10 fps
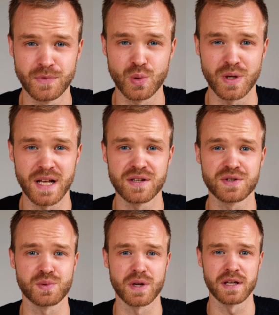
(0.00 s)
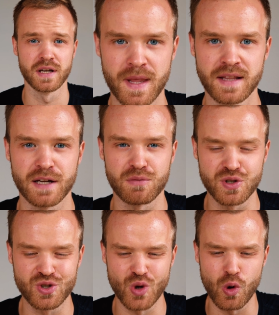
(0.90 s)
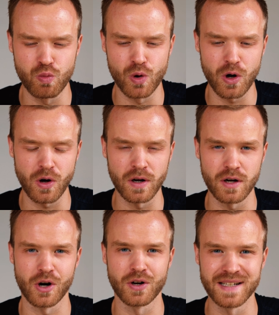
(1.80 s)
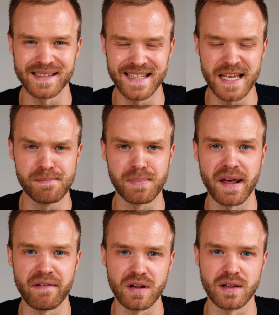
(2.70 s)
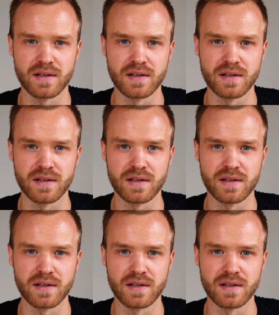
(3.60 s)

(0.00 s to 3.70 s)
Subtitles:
to an industry that was so wrong on a deep level.